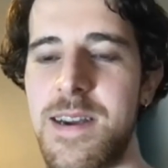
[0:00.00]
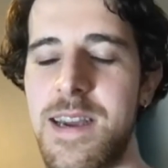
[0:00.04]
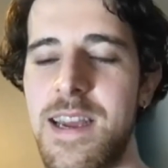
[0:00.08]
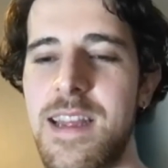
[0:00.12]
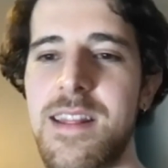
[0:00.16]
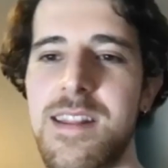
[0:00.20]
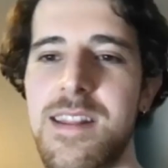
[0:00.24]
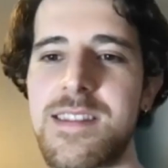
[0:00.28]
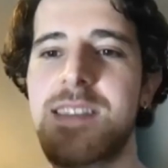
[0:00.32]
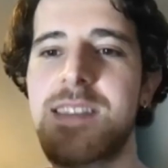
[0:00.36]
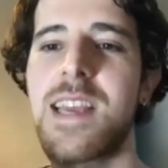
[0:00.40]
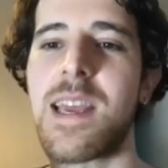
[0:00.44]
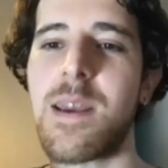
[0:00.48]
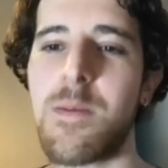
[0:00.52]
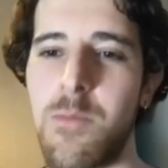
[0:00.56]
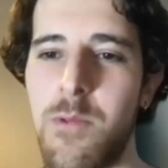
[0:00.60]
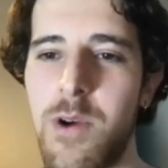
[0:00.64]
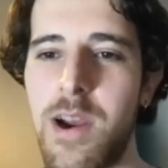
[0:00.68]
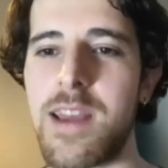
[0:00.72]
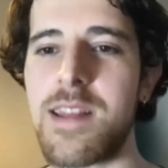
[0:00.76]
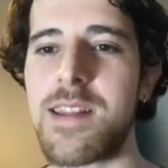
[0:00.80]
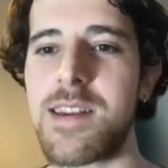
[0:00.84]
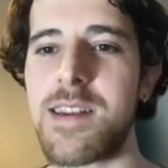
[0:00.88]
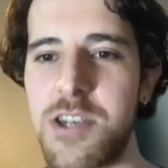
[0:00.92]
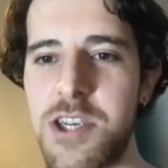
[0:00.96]
in the same
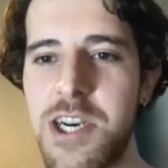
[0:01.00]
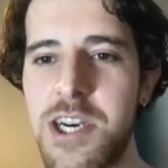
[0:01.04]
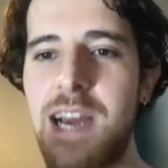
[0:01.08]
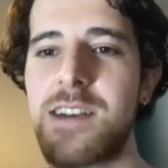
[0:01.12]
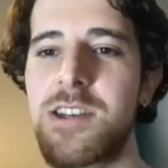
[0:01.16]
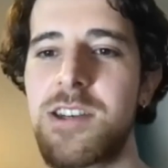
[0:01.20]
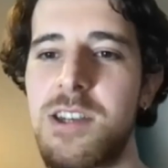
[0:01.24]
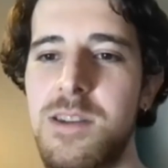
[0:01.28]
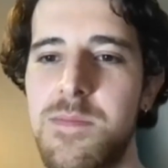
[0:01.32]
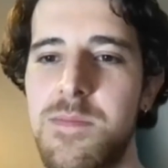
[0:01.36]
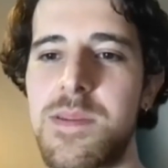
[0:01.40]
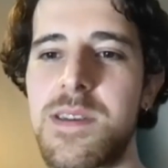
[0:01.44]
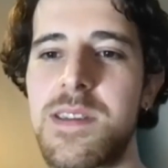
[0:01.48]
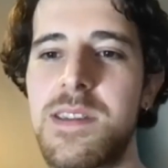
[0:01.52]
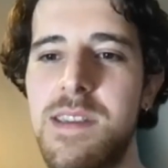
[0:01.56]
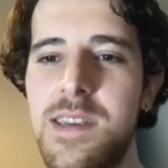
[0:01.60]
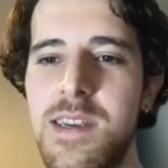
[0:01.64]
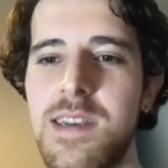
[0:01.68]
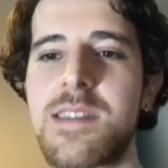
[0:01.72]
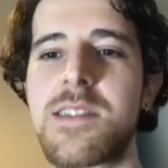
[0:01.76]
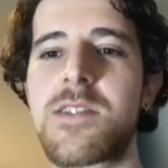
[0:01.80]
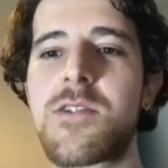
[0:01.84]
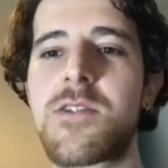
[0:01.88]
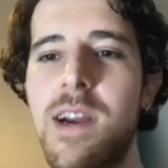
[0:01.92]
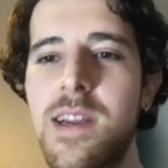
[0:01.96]
way that
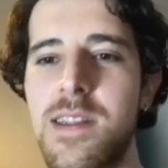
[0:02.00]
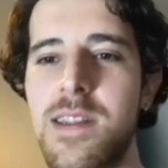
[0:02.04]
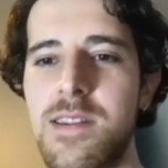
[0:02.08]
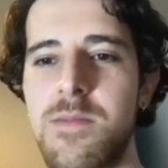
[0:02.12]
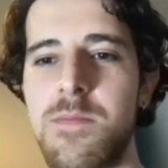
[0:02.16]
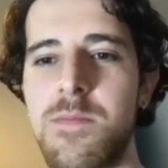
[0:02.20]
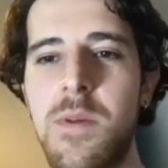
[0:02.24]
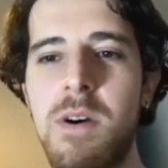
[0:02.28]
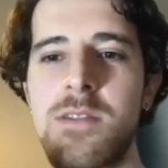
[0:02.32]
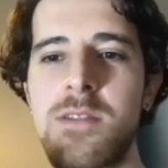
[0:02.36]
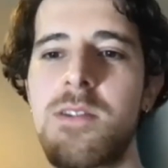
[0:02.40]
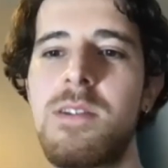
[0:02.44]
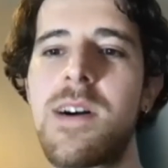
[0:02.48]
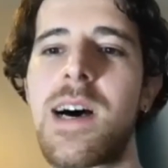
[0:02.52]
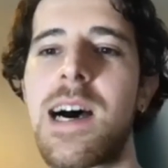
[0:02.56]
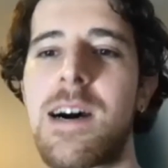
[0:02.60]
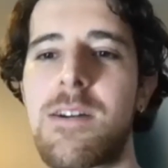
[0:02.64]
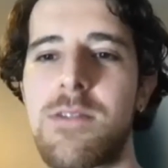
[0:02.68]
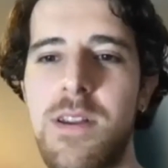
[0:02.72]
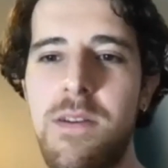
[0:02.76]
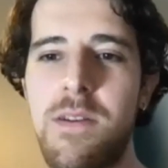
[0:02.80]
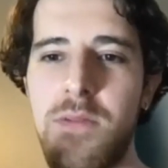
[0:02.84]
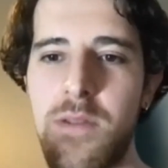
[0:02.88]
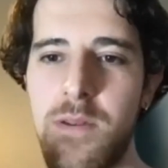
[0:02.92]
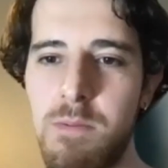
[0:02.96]
ChatGPT is trying to model
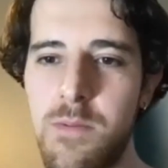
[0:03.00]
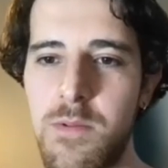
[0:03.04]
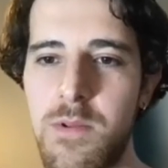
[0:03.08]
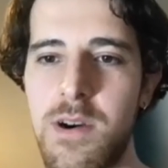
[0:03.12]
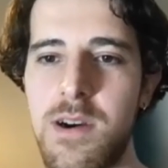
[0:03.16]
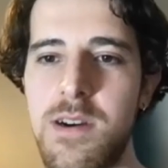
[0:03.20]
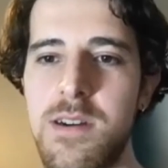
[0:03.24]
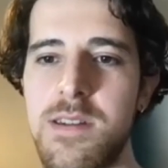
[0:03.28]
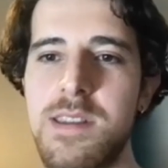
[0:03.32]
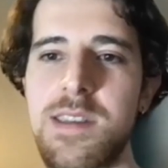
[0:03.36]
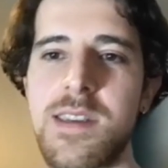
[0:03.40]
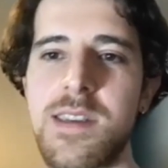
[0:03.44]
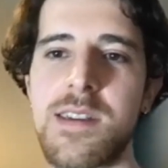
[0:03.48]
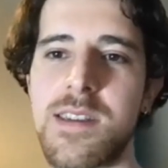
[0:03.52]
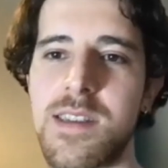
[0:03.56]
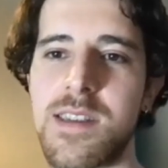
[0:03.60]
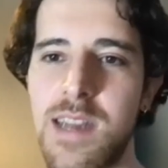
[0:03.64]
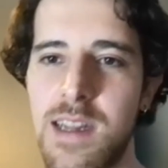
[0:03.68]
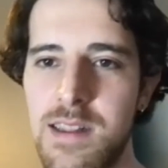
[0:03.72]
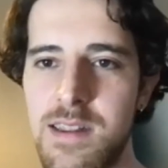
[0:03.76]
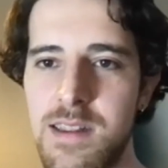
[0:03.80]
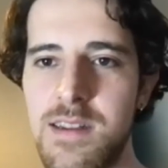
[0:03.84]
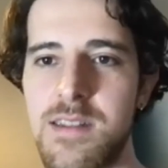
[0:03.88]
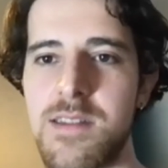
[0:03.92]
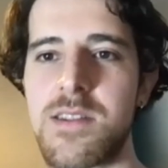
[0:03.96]
how different words in a
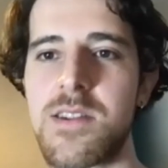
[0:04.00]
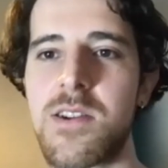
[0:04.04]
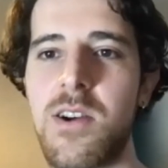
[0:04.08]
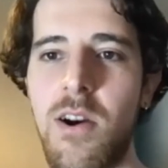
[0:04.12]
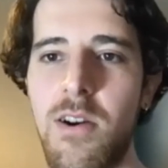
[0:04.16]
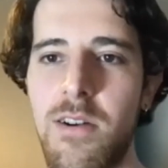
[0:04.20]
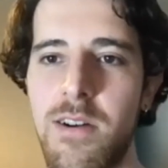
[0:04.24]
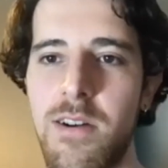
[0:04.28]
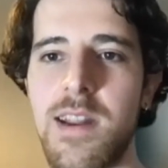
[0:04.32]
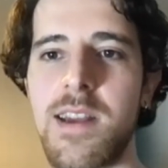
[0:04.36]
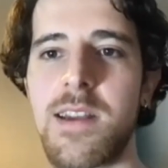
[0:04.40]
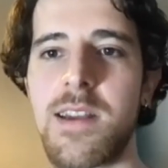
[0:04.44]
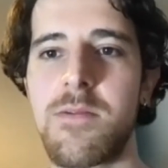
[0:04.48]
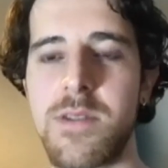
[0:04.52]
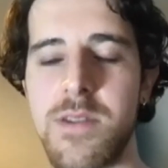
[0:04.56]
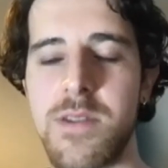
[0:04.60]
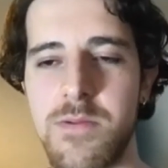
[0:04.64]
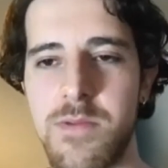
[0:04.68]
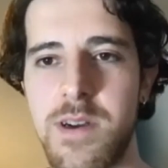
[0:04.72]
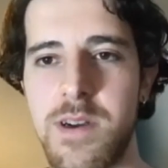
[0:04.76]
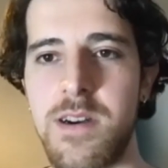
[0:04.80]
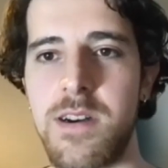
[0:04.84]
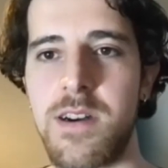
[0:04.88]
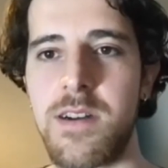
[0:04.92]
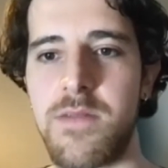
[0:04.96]
sentence correlate with
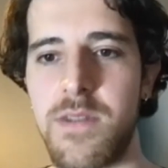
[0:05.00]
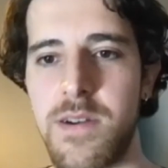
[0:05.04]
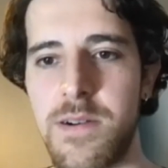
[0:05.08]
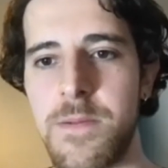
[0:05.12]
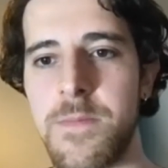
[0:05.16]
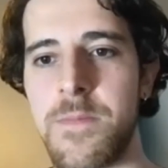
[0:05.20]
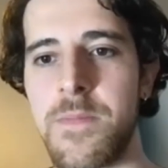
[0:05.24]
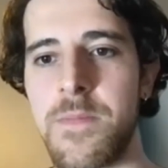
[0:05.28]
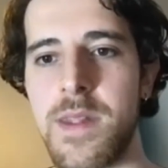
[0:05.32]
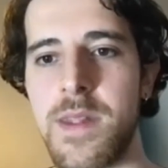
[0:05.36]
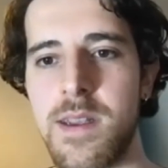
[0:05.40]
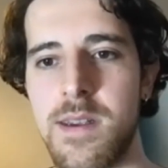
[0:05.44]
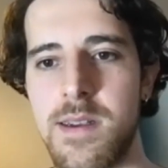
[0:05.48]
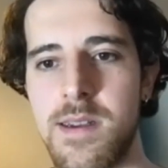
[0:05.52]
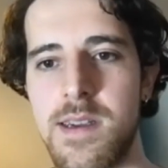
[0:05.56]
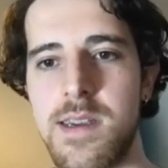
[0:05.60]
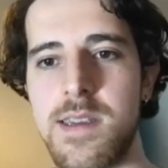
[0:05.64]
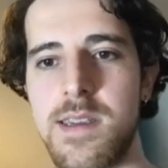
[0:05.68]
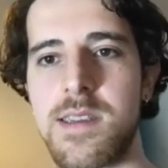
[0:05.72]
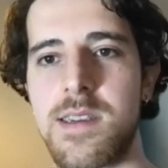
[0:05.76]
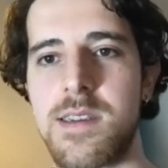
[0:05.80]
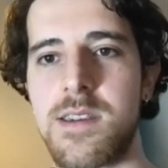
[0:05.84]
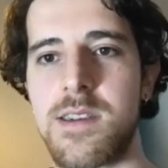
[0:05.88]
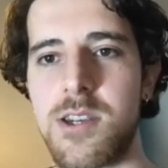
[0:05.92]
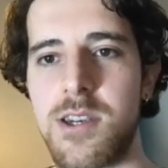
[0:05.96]
one another,
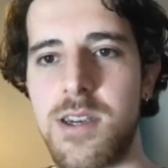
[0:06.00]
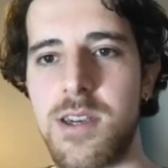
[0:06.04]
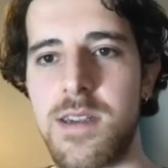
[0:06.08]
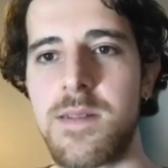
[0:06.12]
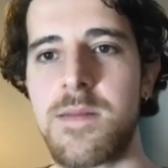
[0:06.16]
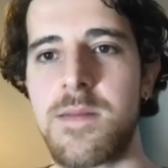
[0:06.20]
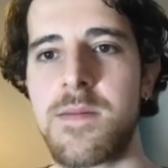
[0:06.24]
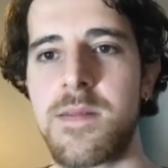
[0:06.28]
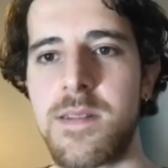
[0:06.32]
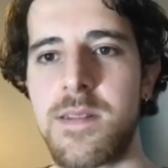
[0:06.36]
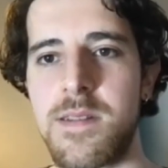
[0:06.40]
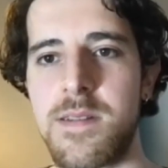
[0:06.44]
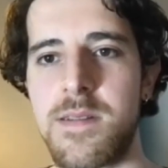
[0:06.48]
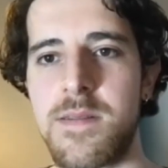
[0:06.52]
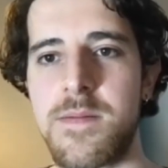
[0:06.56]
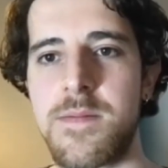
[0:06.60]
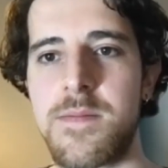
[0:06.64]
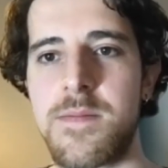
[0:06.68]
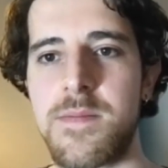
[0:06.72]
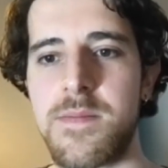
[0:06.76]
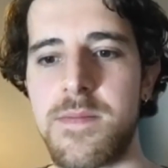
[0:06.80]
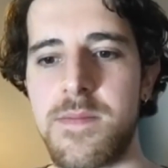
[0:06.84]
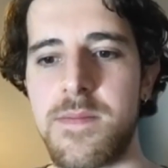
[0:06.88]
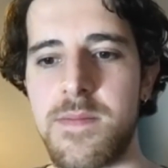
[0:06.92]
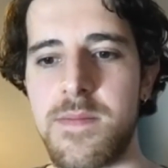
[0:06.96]
essentially.
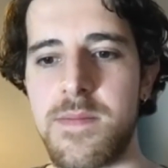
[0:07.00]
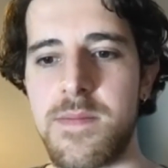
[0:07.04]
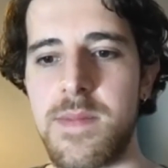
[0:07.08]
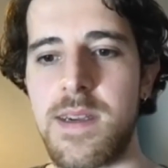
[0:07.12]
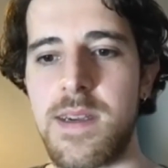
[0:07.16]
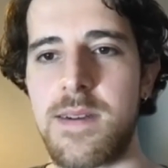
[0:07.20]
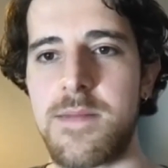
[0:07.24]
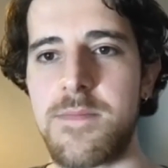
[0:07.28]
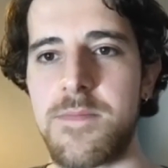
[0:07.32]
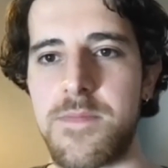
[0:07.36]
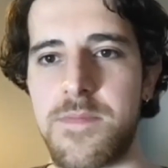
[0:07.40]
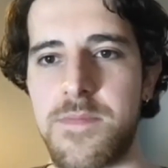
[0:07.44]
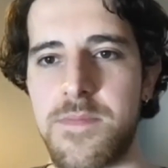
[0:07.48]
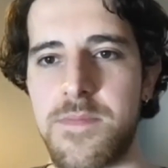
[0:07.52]
Yeah.